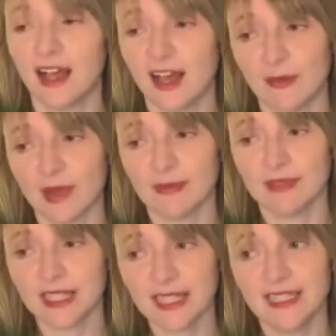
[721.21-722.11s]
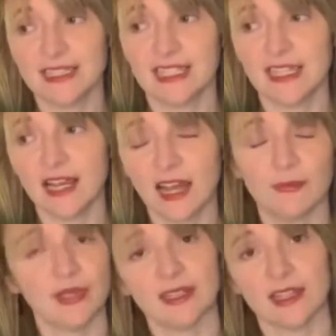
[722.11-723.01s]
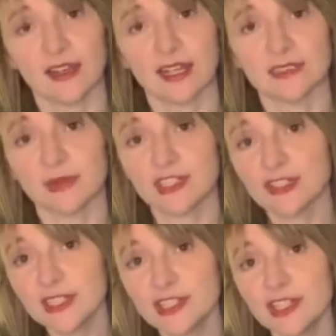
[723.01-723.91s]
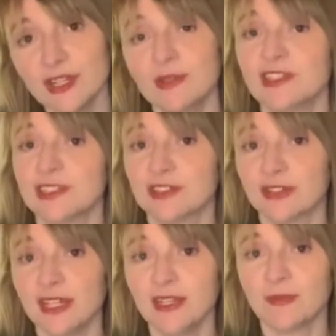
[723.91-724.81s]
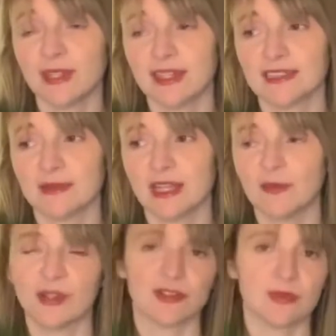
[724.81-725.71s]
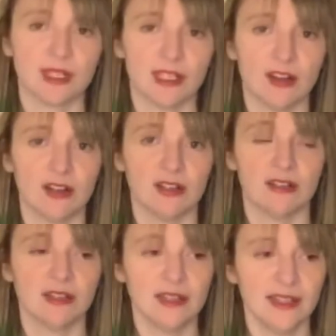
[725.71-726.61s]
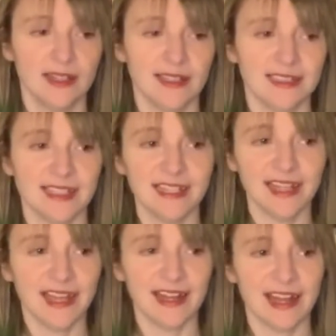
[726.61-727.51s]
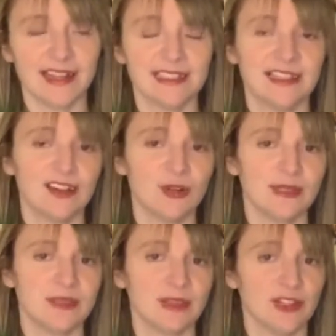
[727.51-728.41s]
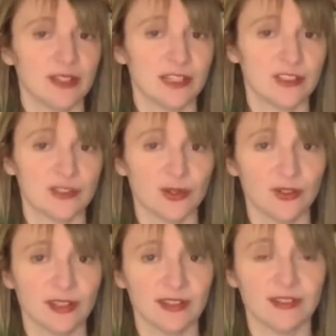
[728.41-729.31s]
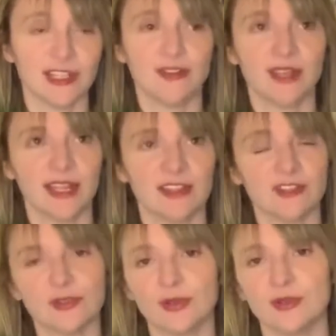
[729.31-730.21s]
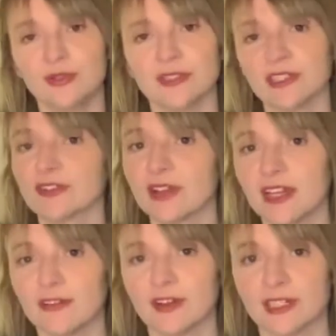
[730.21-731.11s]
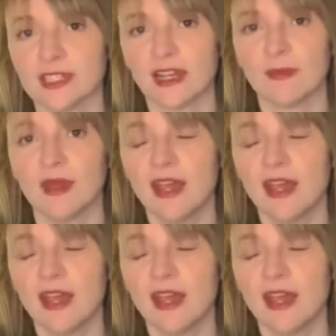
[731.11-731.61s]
I'm lucky to not be there as much this year, which is great, but that's something I worked really hard to get at. And it's not always something you're in control of. Like you can't control who's in your life all the time.